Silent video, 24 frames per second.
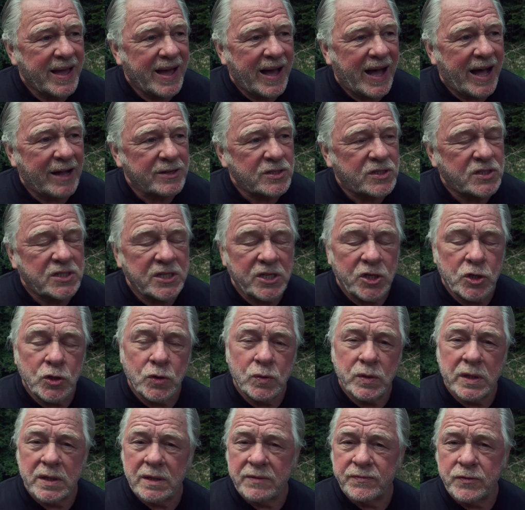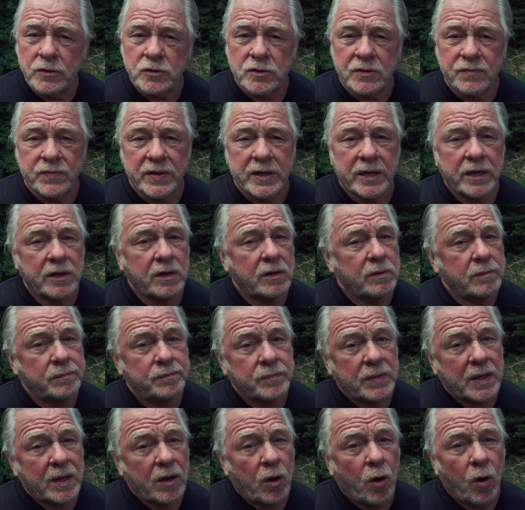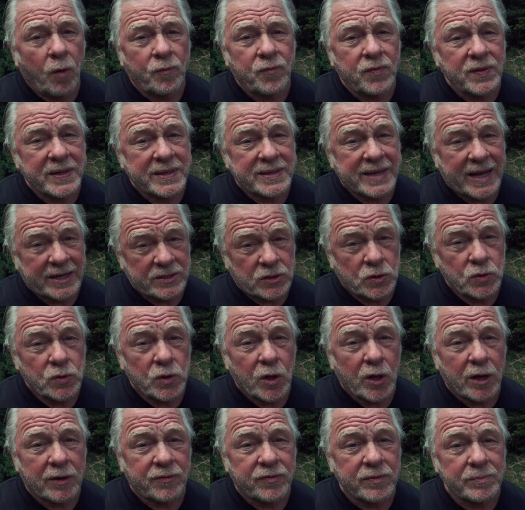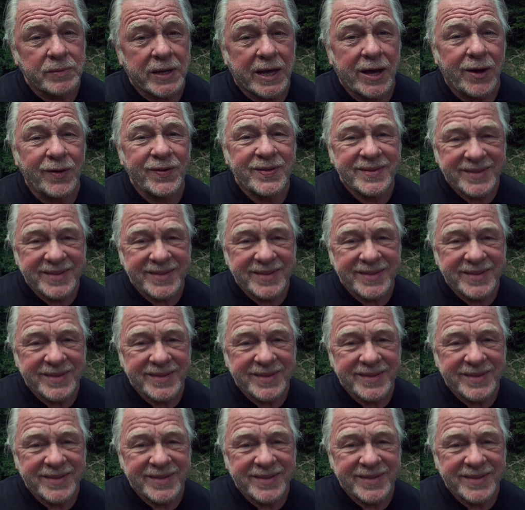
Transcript: I'll see you in a future video, hopefully not too long from now.